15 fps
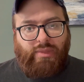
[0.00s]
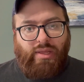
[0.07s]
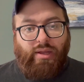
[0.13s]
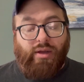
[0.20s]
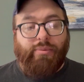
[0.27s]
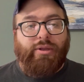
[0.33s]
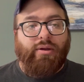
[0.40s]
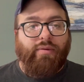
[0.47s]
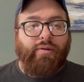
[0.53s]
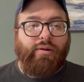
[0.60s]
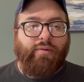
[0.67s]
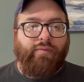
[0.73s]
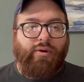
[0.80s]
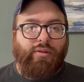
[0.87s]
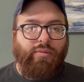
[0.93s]
I'll be going
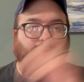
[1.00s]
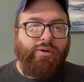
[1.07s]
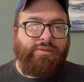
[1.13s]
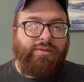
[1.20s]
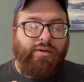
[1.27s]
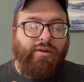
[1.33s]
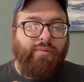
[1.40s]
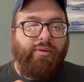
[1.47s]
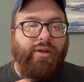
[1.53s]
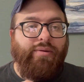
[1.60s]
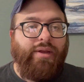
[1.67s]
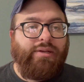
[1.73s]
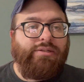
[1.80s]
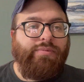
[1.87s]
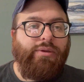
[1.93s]
over all the books that are coming out
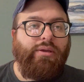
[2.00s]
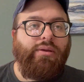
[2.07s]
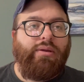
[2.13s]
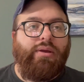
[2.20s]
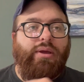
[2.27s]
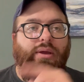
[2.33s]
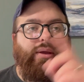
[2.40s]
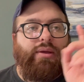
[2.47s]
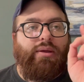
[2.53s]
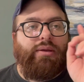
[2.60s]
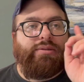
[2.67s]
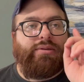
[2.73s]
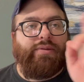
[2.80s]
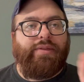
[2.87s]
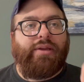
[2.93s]
next week.
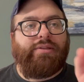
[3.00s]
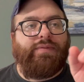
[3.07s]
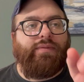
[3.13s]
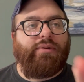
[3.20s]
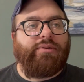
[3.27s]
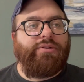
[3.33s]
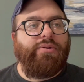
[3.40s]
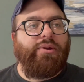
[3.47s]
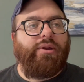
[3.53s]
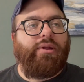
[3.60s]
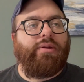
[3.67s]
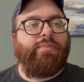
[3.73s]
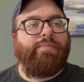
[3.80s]
So thanks for tuning in.